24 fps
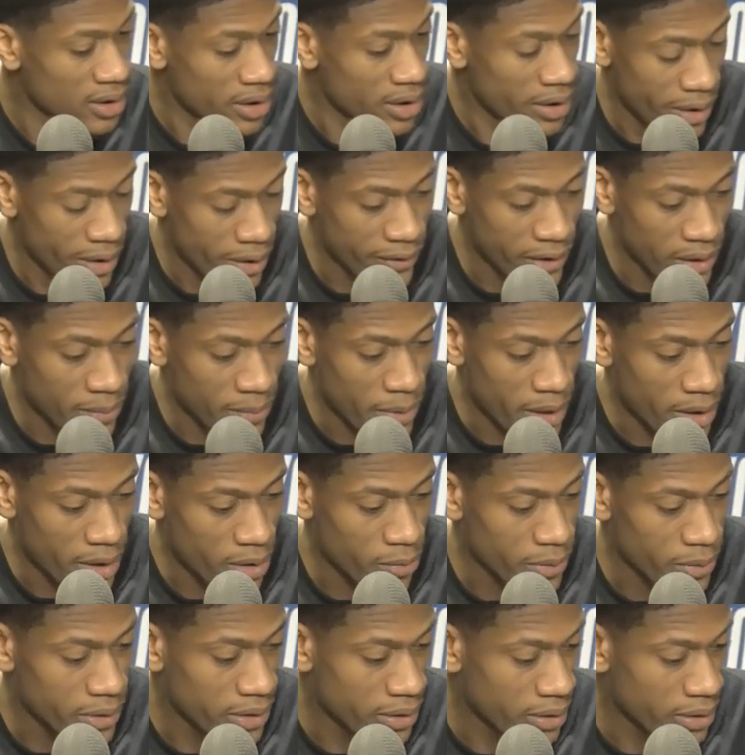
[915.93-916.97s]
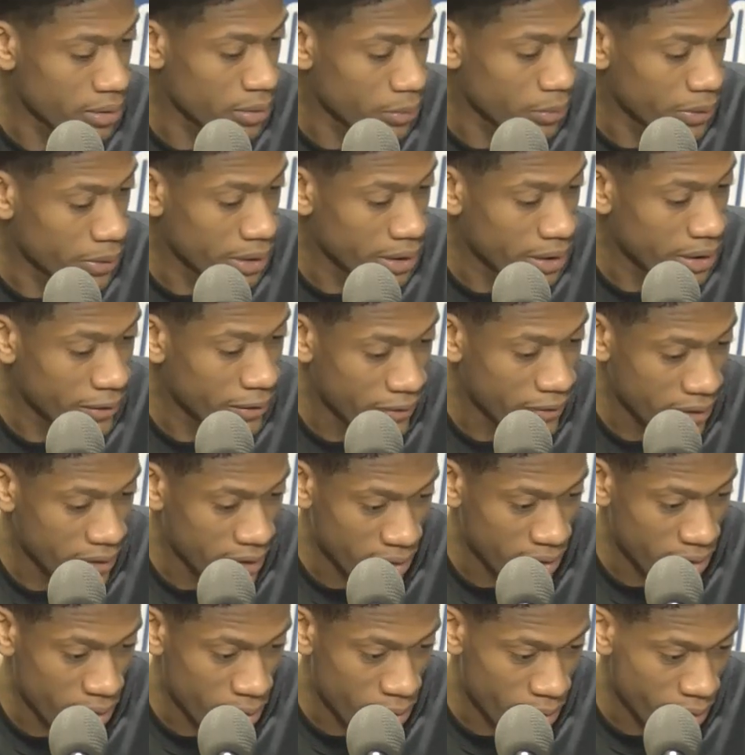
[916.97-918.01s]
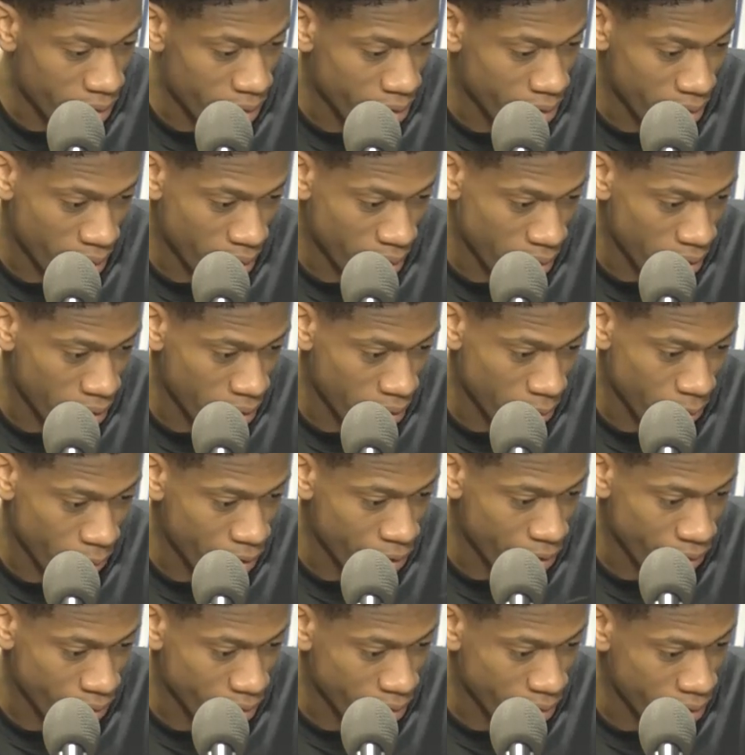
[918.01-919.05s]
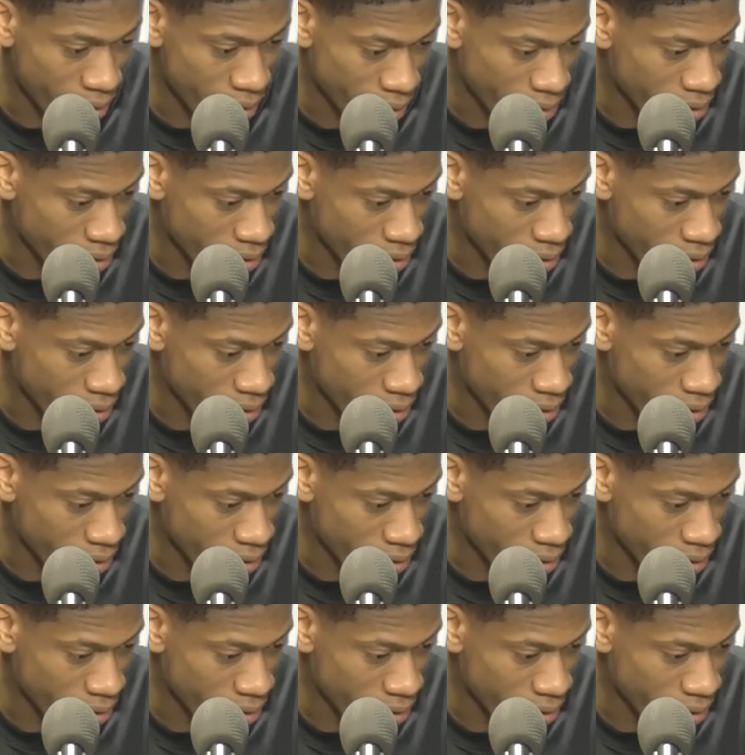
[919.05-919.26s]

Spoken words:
it doesn't really matter what the defense is doing. Once you're in the